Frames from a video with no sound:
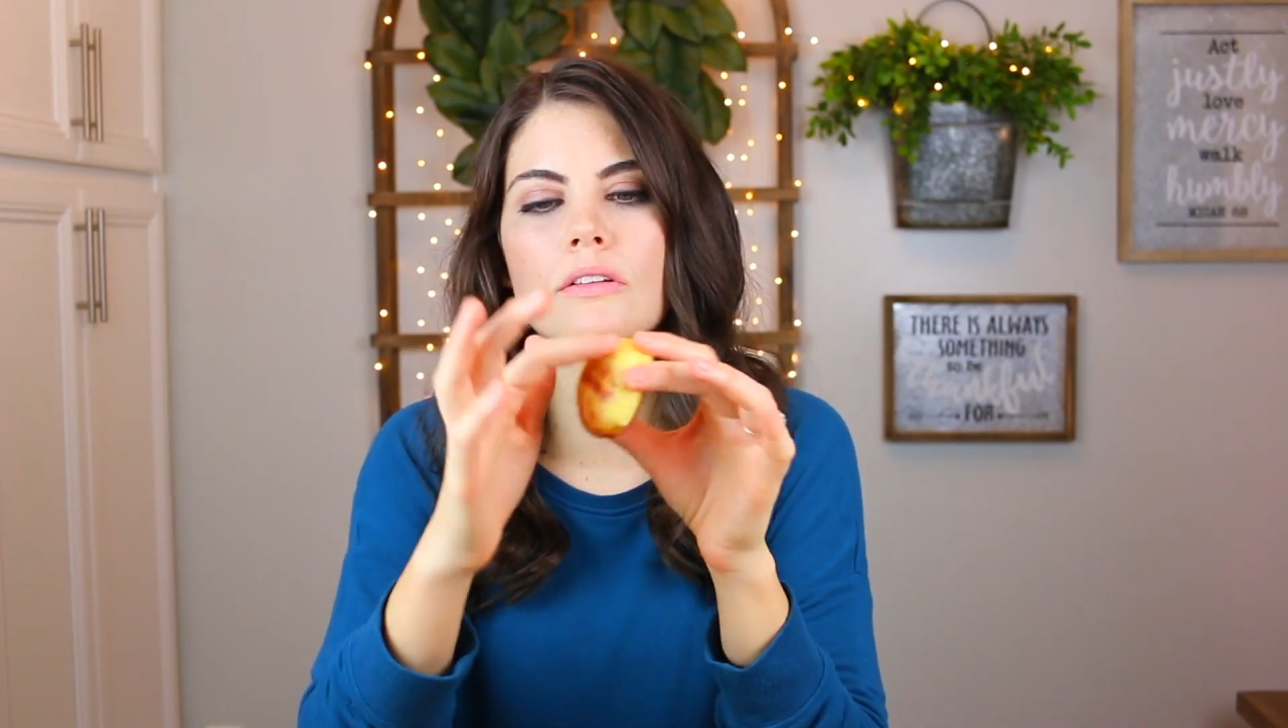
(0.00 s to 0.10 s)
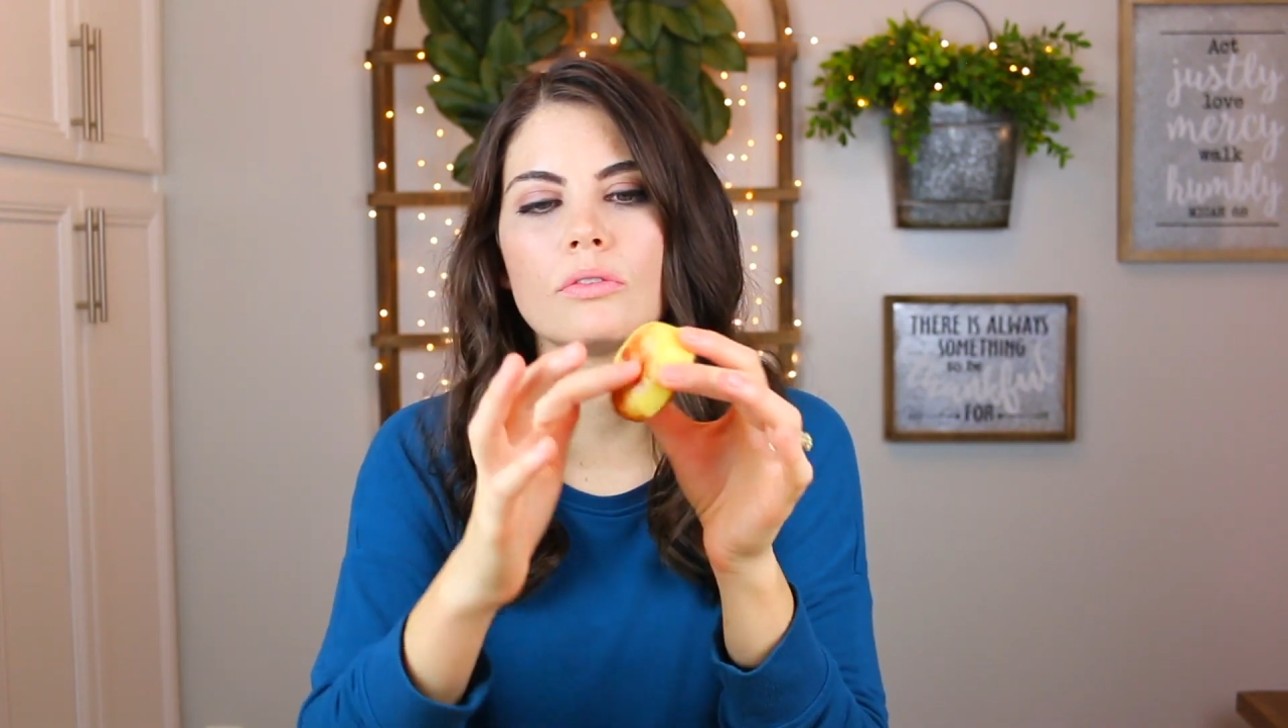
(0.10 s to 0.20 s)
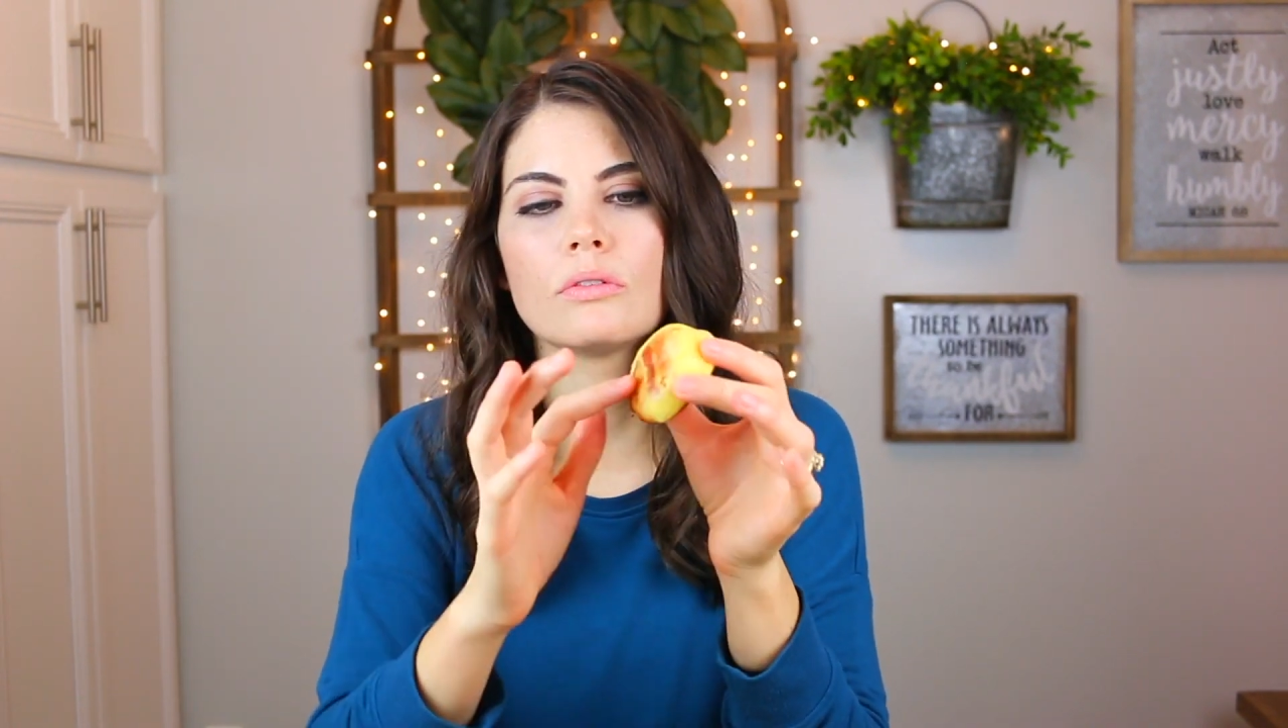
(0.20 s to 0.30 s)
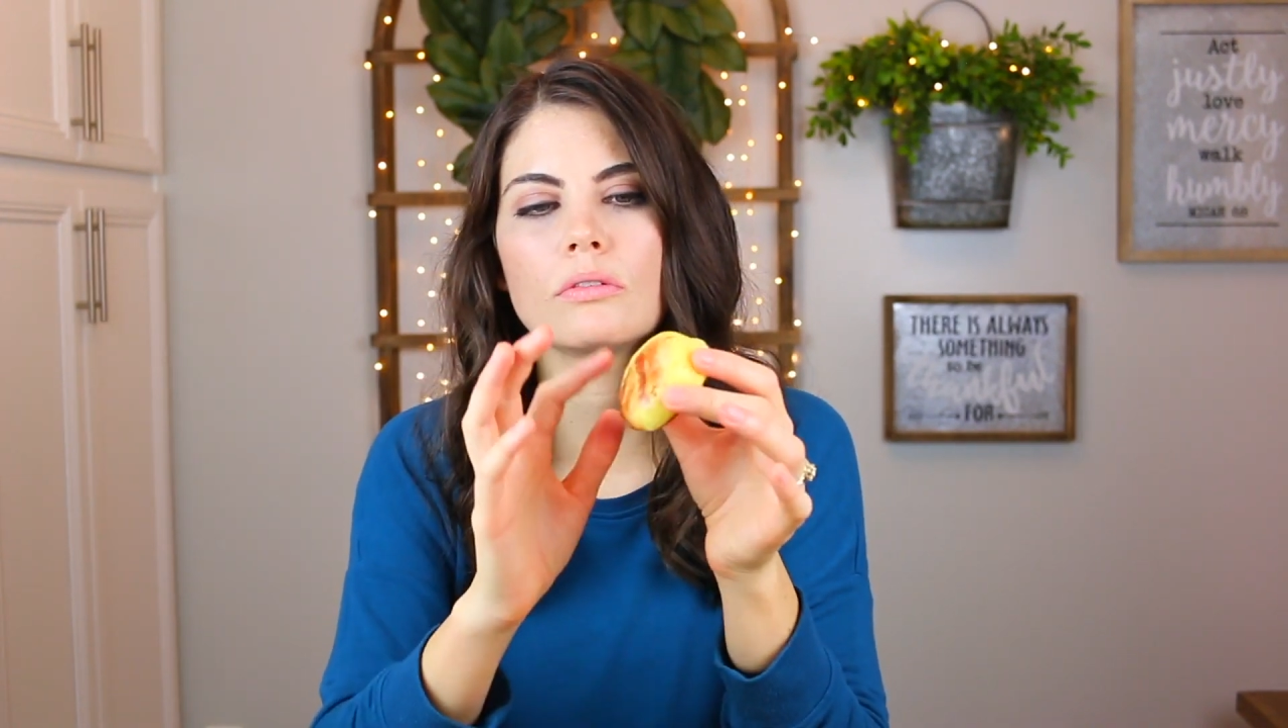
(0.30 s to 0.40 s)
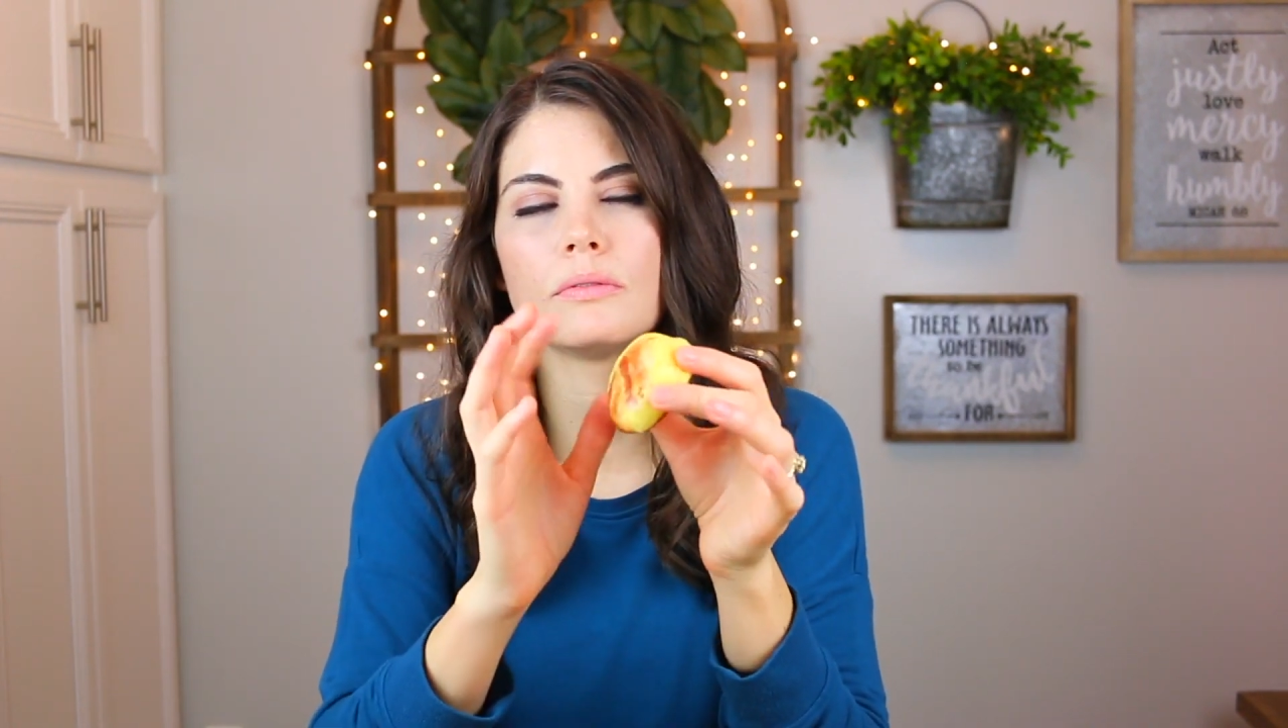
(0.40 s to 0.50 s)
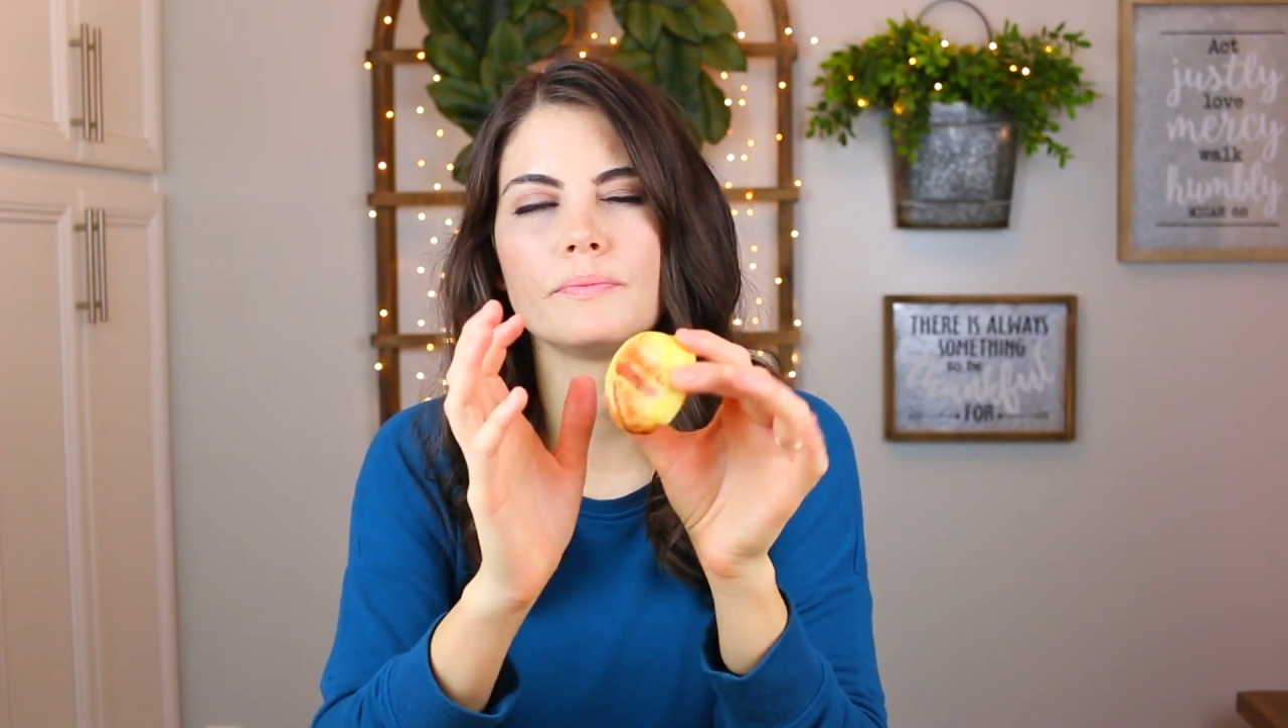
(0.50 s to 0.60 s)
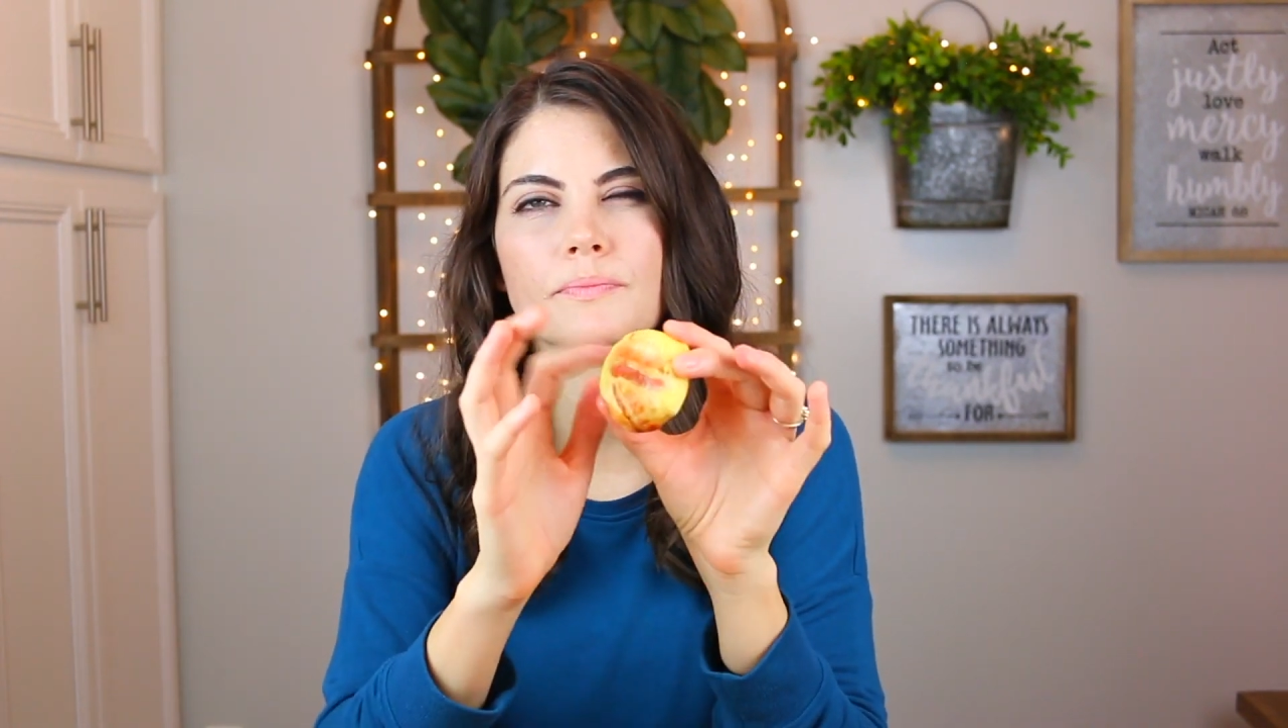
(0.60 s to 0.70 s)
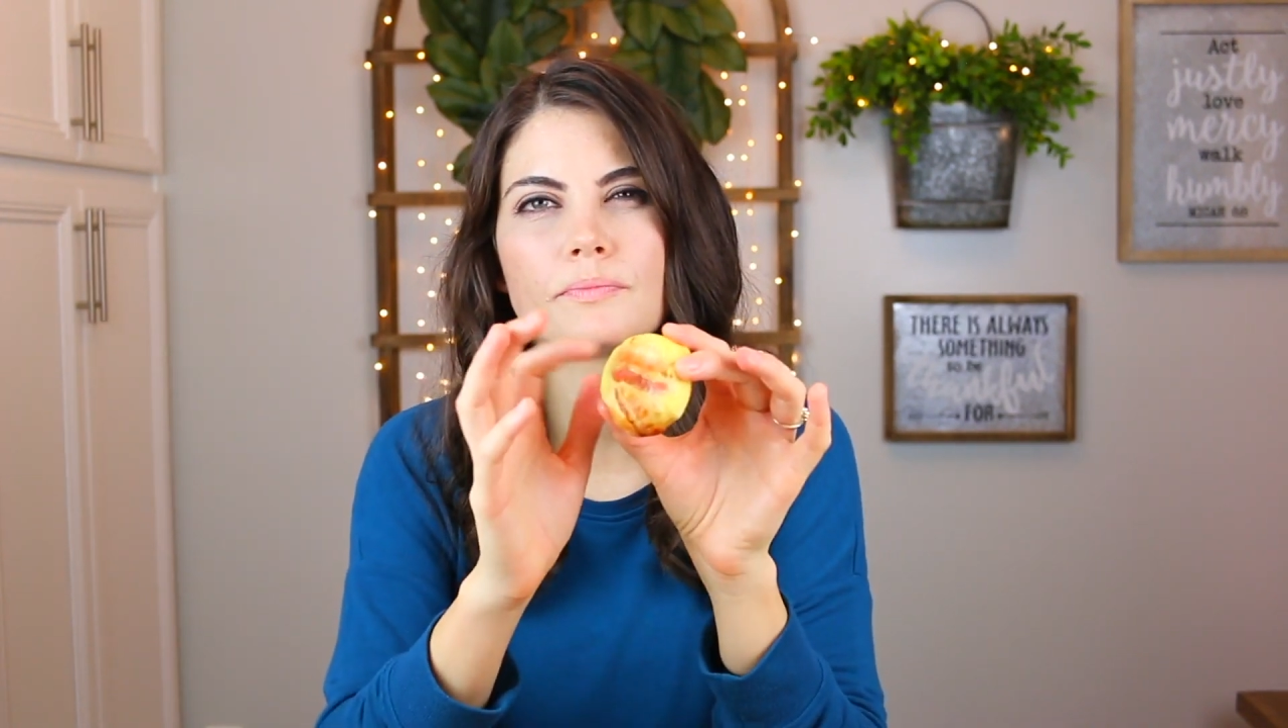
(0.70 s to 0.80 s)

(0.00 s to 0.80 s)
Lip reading: a little